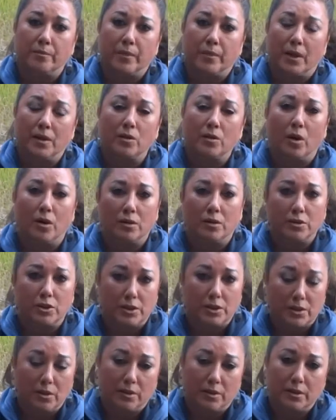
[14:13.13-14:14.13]
Not
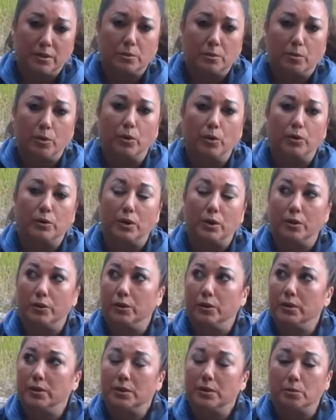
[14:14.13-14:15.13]
just on this world,
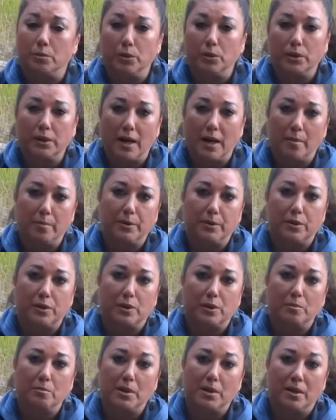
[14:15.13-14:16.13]
although this world happens
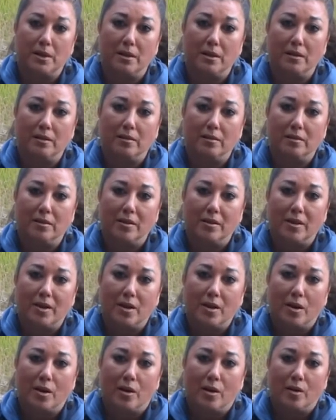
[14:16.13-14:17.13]
to be
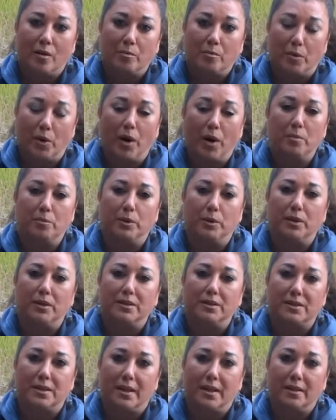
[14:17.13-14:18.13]
prime real
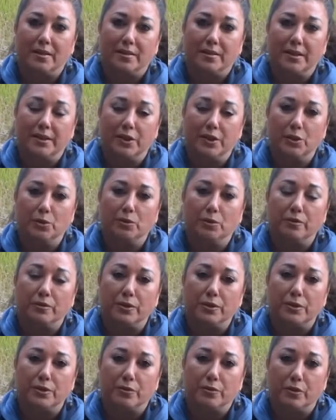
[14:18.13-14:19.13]
estate in the
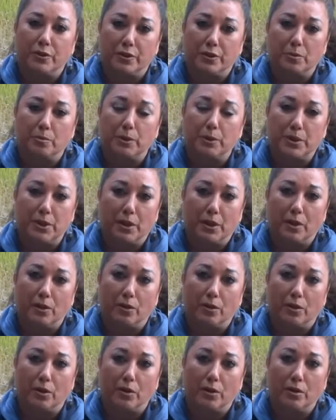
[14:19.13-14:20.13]
universe for this
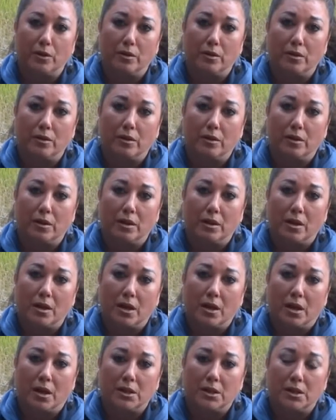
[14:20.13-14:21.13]
particular
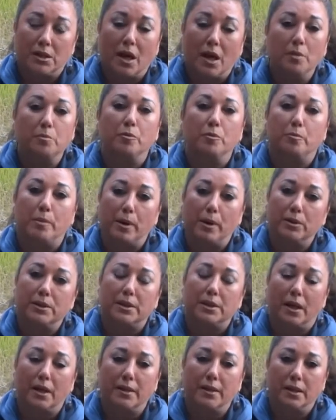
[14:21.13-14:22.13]
type of
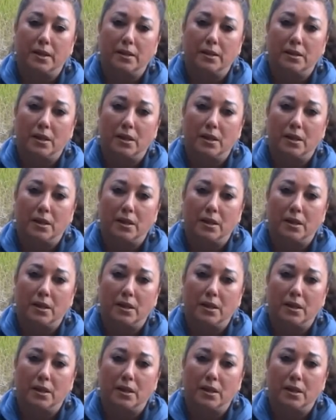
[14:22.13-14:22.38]
parasiting.